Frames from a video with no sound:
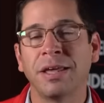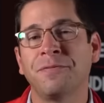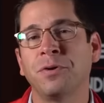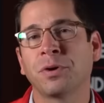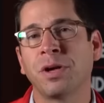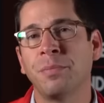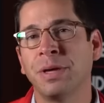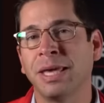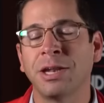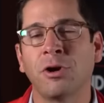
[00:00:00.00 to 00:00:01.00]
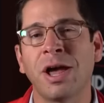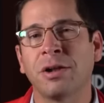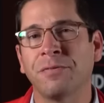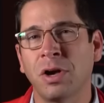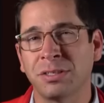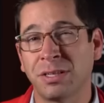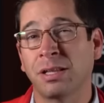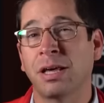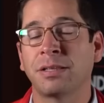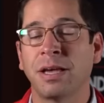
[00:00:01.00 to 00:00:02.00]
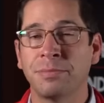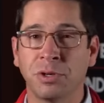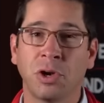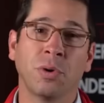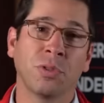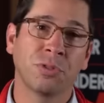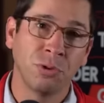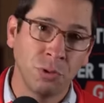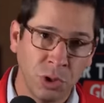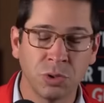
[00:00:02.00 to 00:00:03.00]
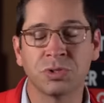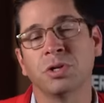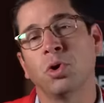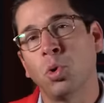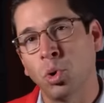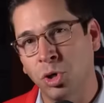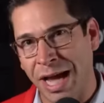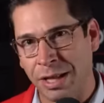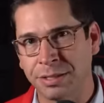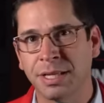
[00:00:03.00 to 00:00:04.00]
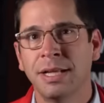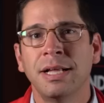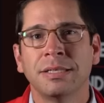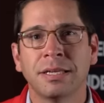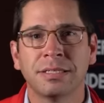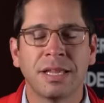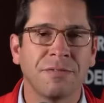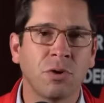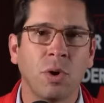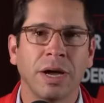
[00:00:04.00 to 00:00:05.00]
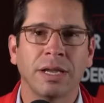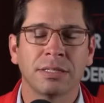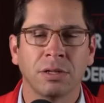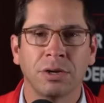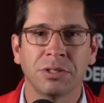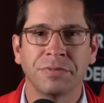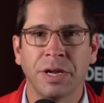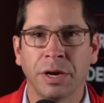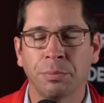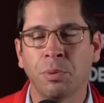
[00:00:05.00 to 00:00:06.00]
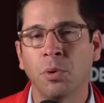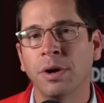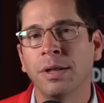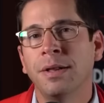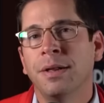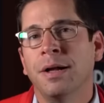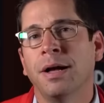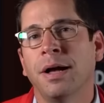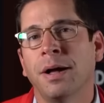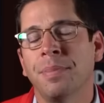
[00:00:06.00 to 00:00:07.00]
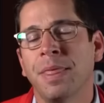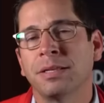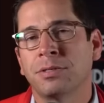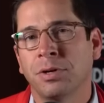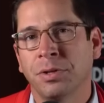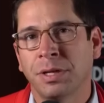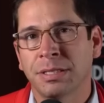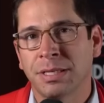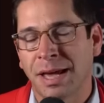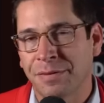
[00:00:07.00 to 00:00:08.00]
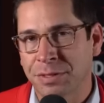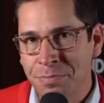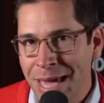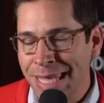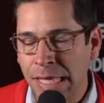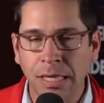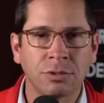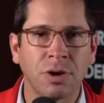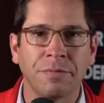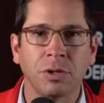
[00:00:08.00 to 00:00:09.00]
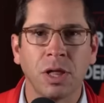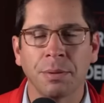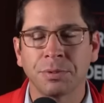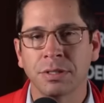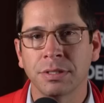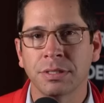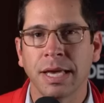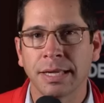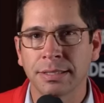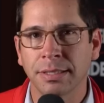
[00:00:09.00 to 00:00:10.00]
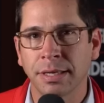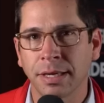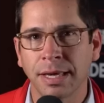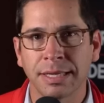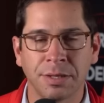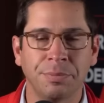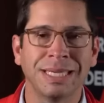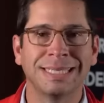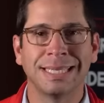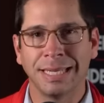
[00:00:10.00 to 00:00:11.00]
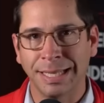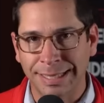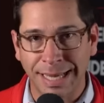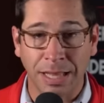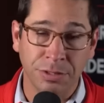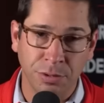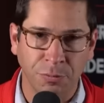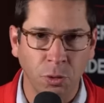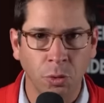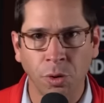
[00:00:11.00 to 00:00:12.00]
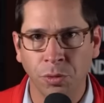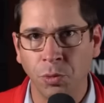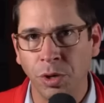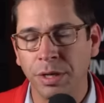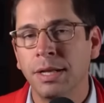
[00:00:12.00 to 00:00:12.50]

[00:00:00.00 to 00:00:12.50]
If you're coming in or out of Austin, a lot of times you're going through Houston or Dallas. Doesn't have quite as large of an airport, and certainly doesn't have as many travel options as the big city like Dallas or Fort Worth would.